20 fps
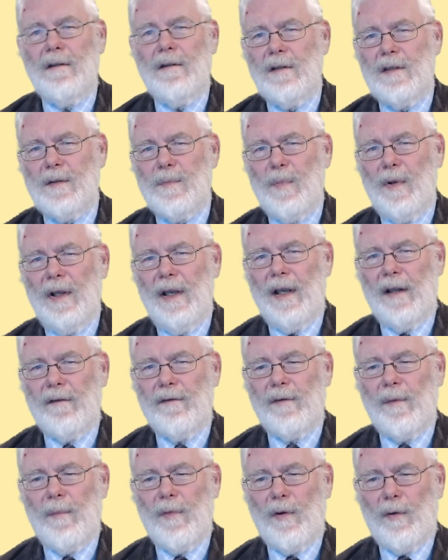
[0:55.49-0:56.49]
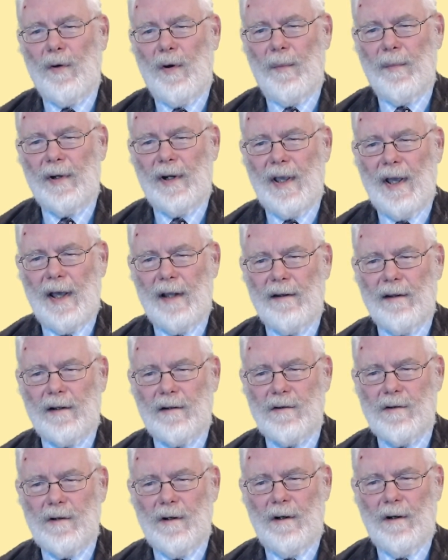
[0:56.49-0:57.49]
to split from the Roman
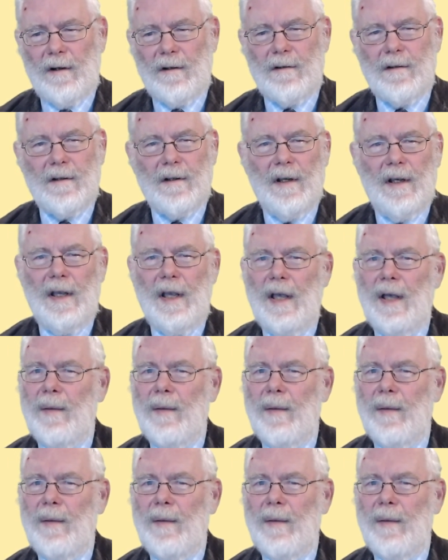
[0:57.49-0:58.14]
Catholic Church,